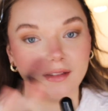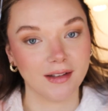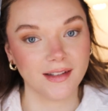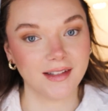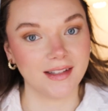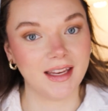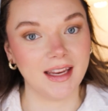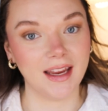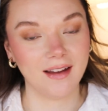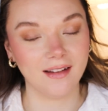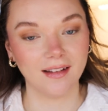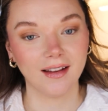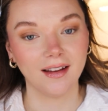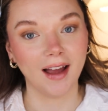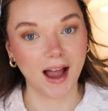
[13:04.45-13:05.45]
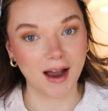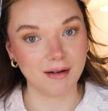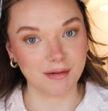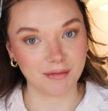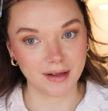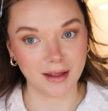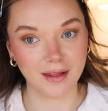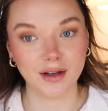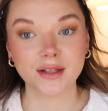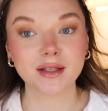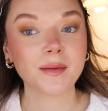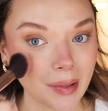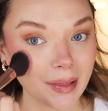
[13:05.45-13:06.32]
to see how it really looks.